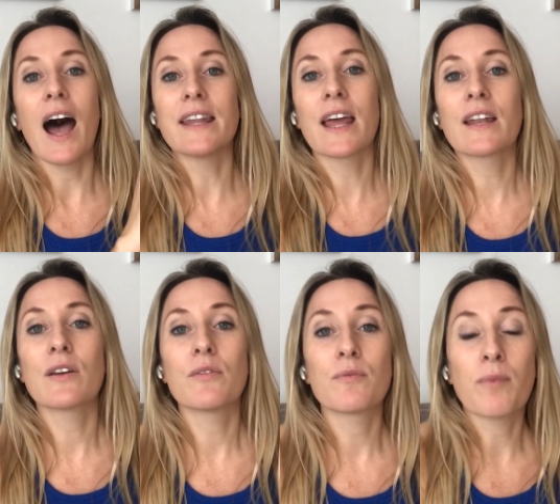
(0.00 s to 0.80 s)
and then
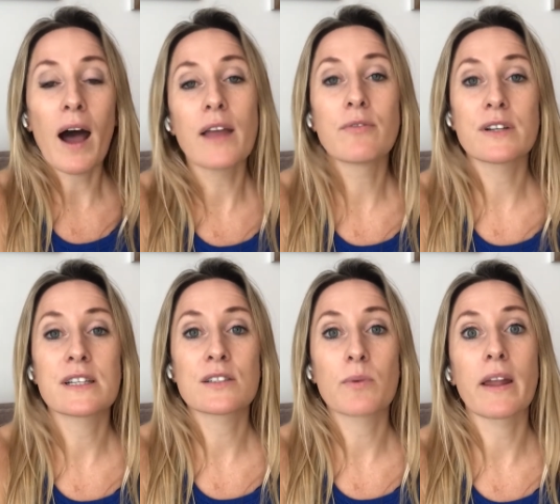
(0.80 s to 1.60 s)
five
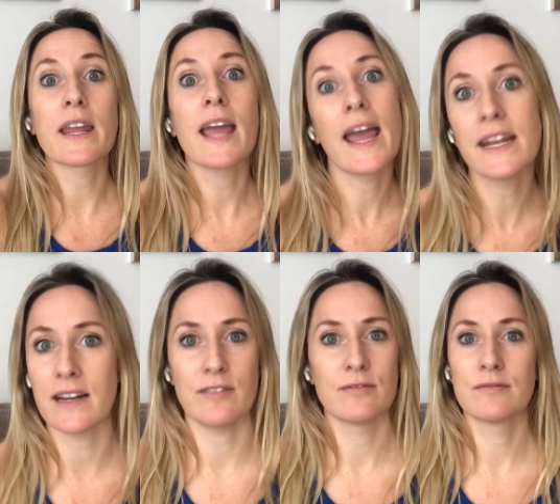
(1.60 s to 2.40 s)
reasons why they hate
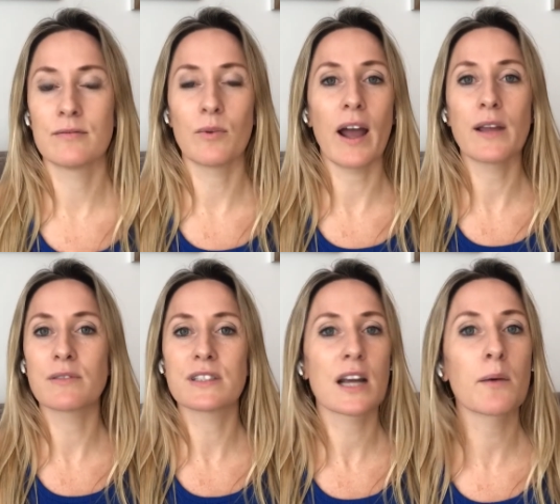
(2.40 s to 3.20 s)
it right? It
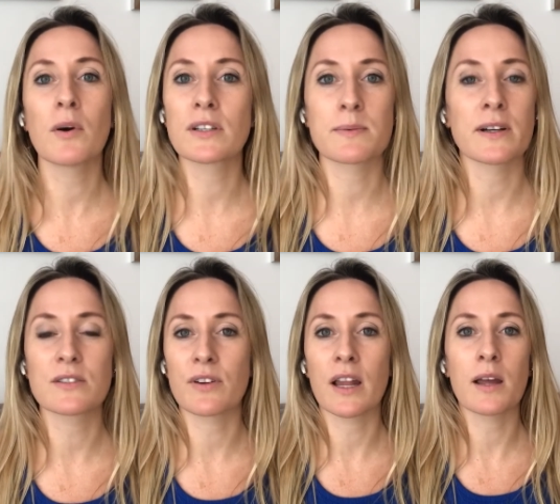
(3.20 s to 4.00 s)
was a terrible
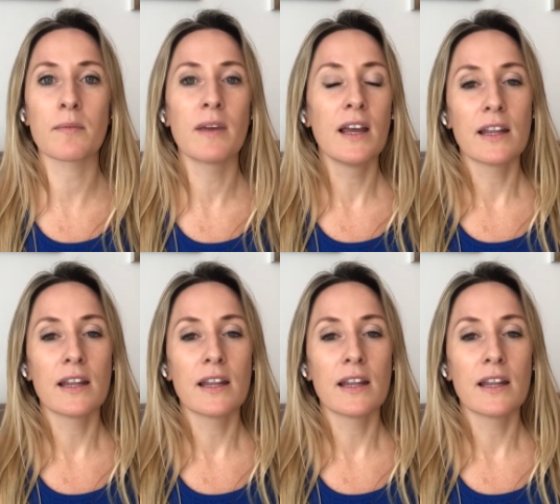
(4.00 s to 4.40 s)
experience for them.